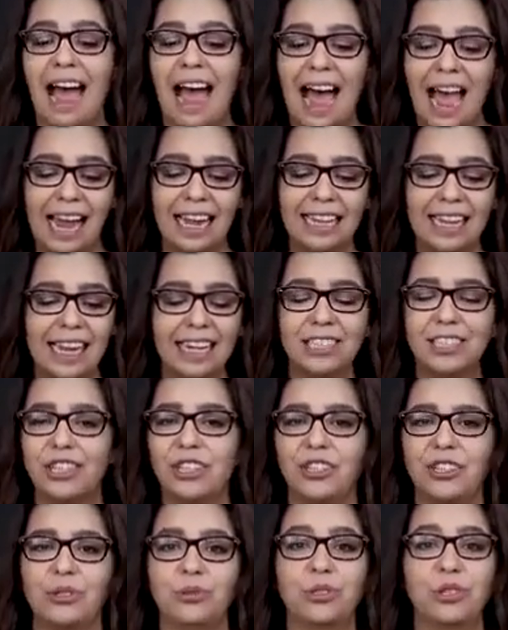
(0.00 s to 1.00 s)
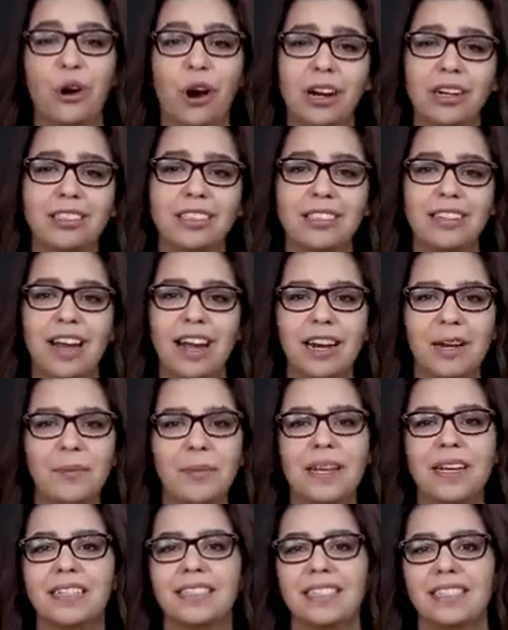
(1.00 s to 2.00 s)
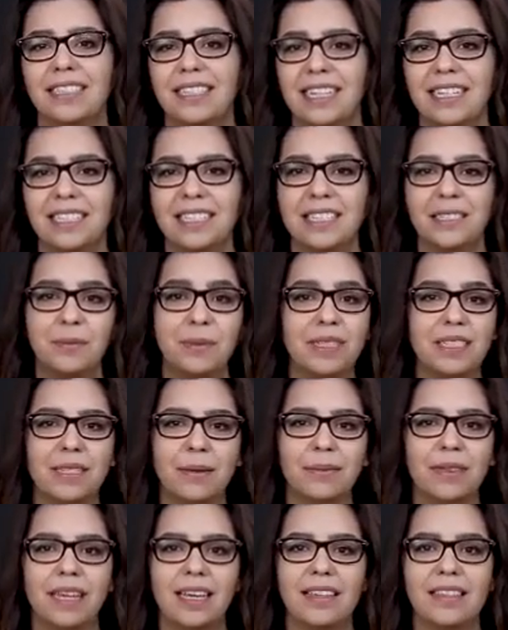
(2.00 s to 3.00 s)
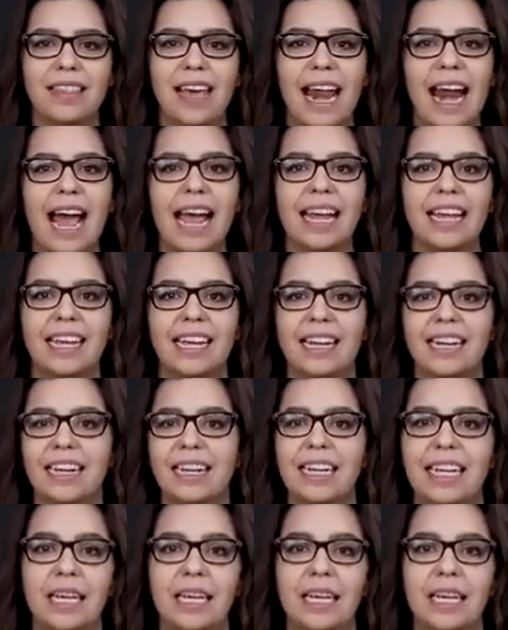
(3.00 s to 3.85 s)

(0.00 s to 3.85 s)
I like to use cardstock because it tends to be something that I can